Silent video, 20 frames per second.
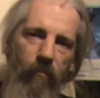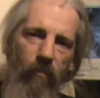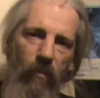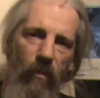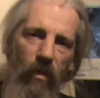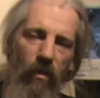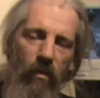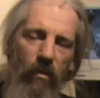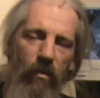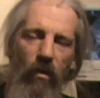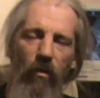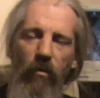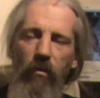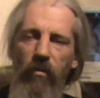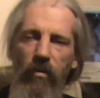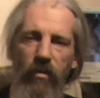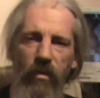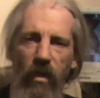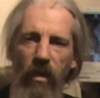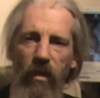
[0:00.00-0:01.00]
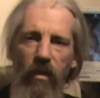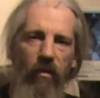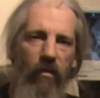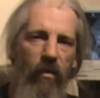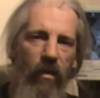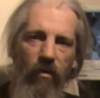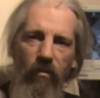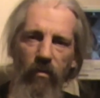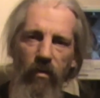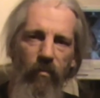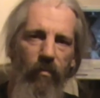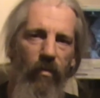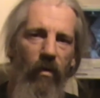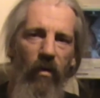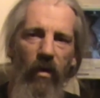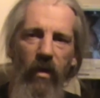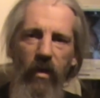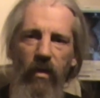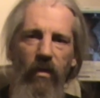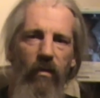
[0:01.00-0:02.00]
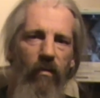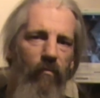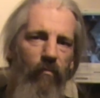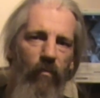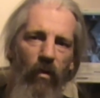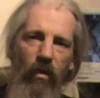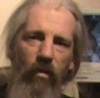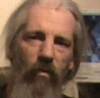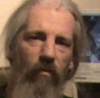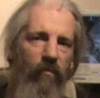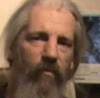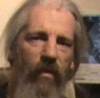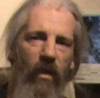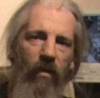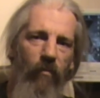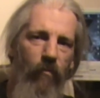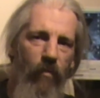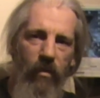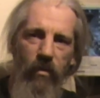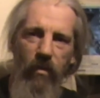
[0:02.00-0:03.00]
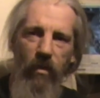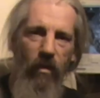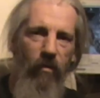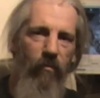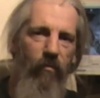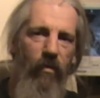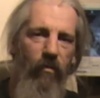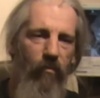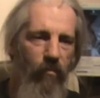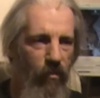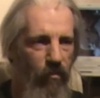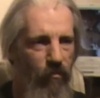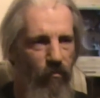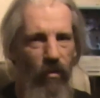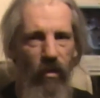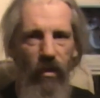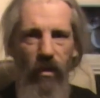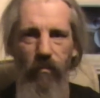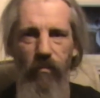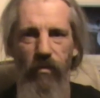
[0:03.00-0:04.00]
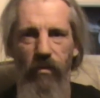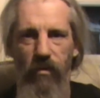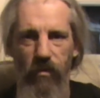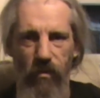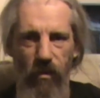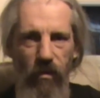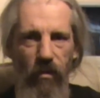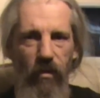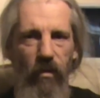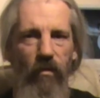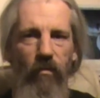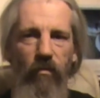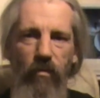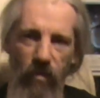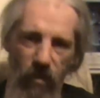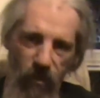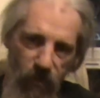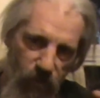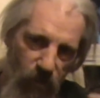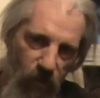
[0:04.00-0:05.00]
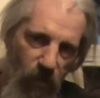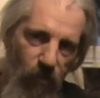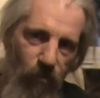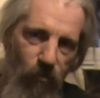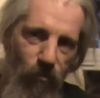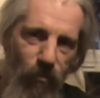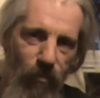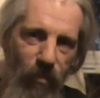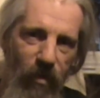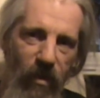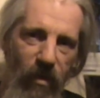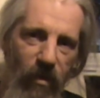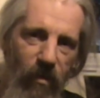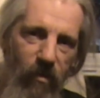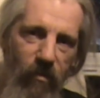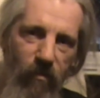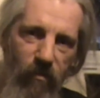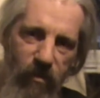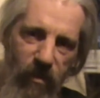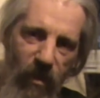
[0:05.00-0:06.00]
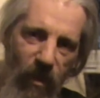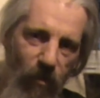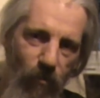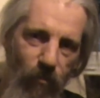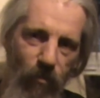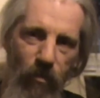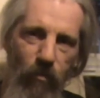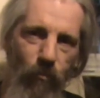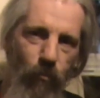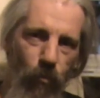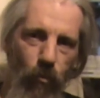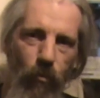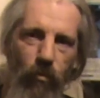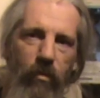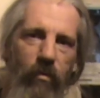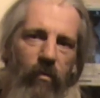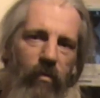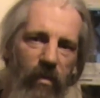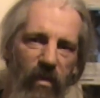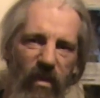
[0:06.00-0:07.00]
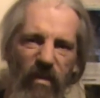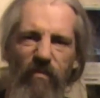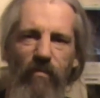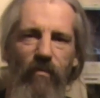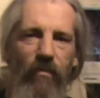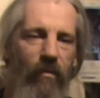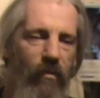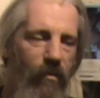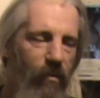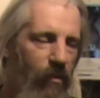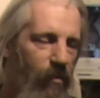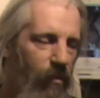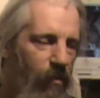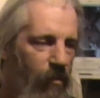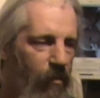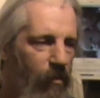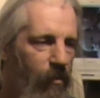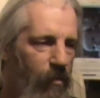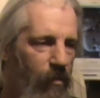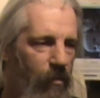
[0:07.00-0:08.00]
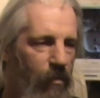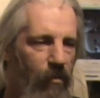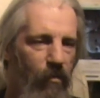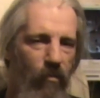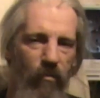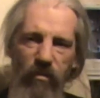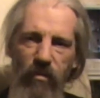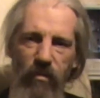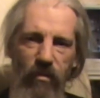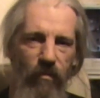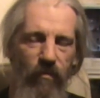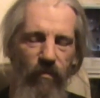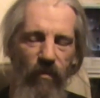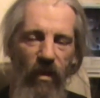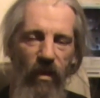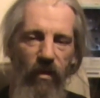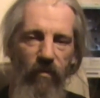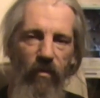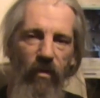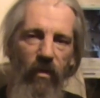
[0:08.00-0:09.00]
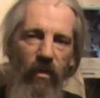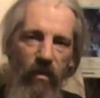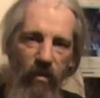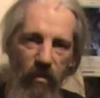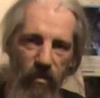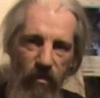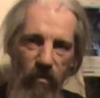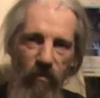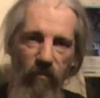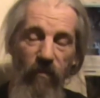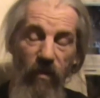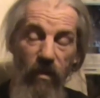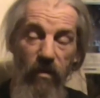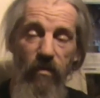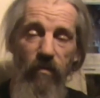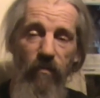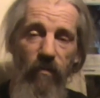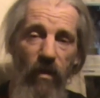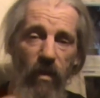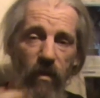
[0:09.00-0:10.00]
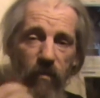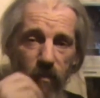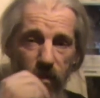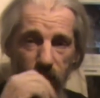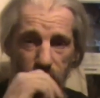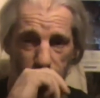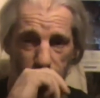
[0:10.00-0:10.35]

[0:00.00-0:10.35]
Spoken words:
In Jonah will tell you, get on your bike and you ride off down West Country or you ride up to Scotland, you taste the local beer, you can tell well the water is different, not just the flavour, because it affects the flavour.